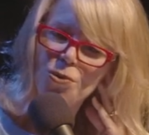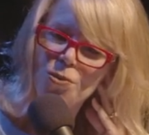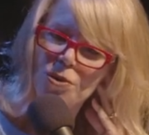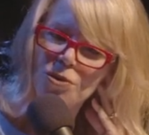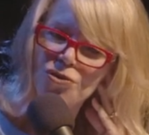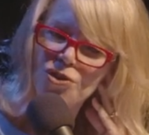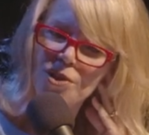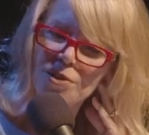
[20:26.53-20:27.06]
you
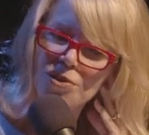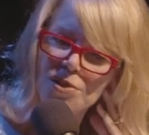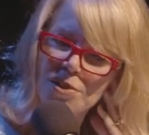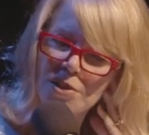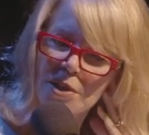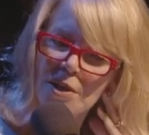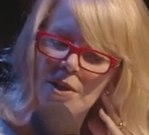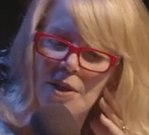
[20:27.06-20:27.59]
will
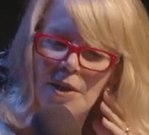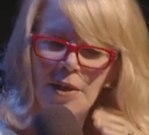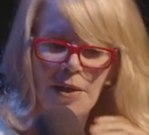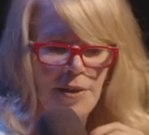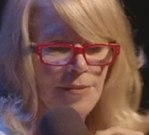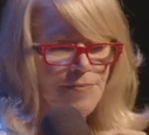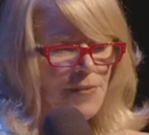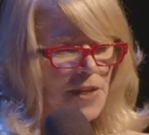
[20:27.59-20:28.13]
just
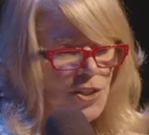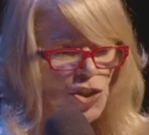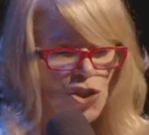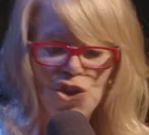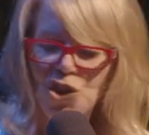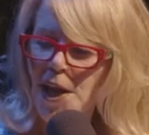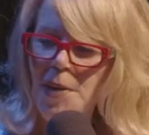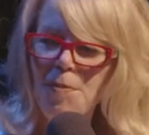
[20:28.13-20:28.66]

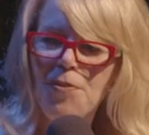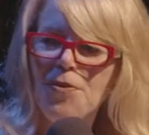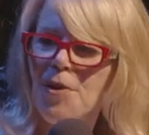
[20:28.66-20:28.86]
shape